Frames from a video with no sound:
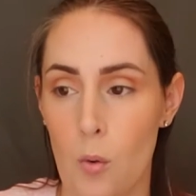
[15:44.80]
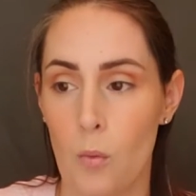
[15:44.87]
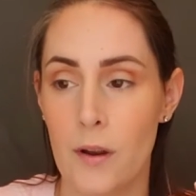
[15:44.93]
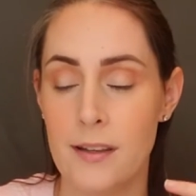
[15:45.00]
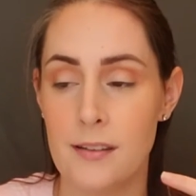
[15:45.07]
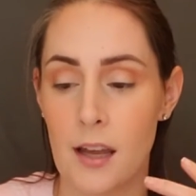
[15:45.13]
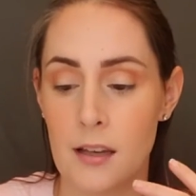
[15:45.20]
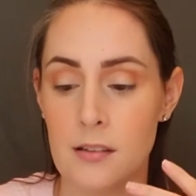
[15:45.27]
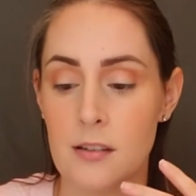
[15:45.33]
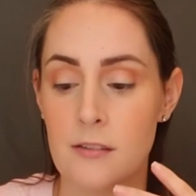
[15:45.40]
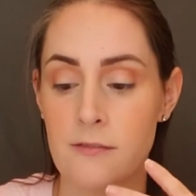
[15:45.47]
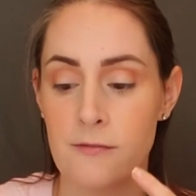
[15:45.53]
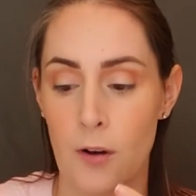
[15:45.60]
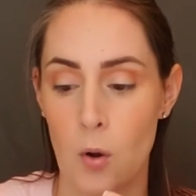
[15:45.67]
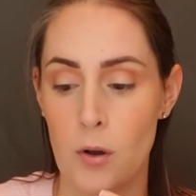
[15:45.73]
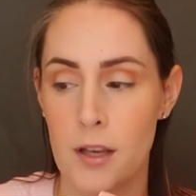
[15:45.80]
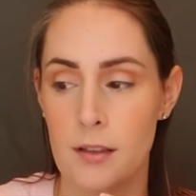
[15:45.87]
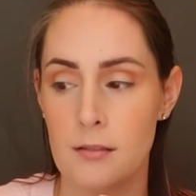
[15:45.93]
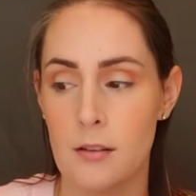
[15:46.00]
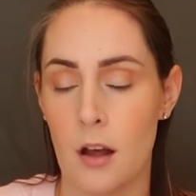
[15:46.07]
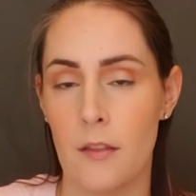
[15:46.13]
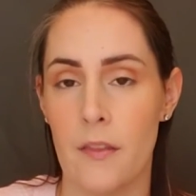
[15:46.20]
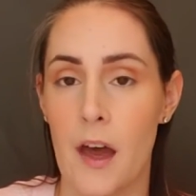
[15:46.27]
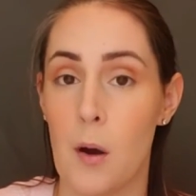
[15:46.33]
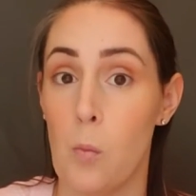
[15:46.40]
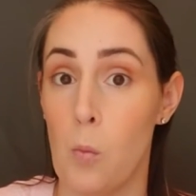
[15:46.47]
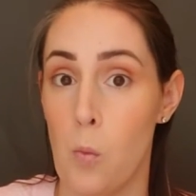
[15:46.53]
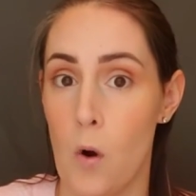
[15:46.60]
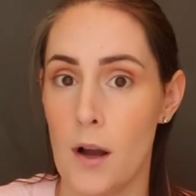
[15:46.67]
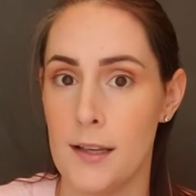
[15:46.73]
we tend to focus on that
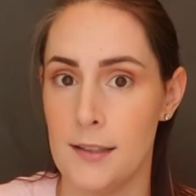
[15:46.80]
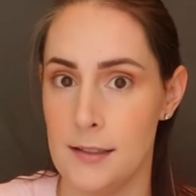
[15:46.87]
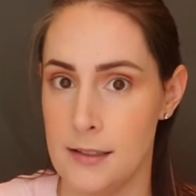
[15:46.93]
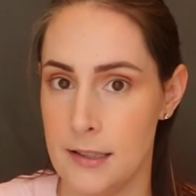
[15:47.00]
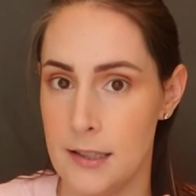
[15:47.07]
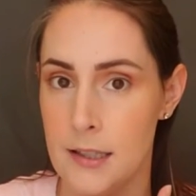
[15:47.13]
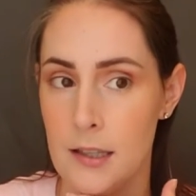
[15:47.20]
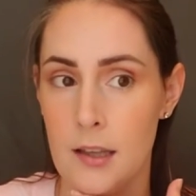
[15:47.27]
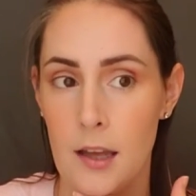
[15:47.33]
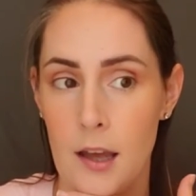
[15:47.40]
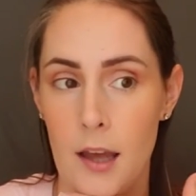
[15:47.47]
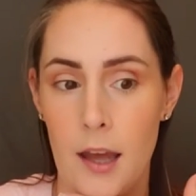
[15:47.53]
one D